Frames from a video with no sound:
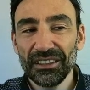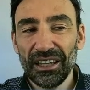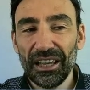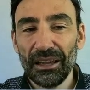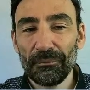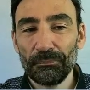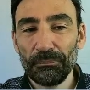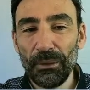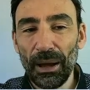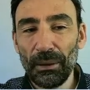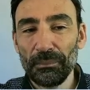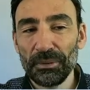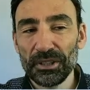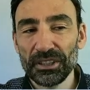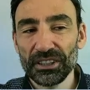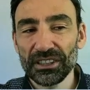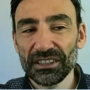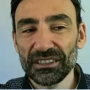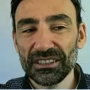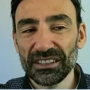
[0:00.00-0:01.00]
and publish
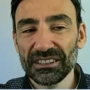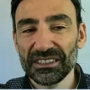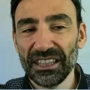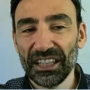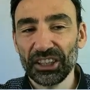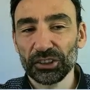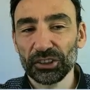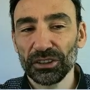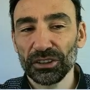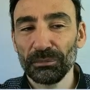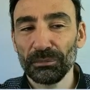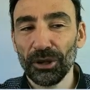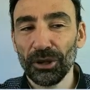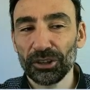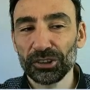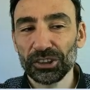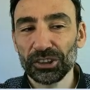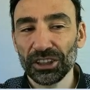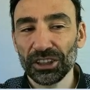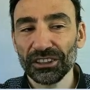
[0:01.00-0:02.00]
this transaction on the
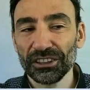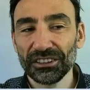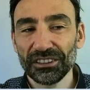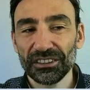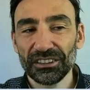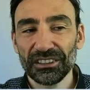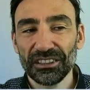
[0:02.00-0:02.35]
blockchain,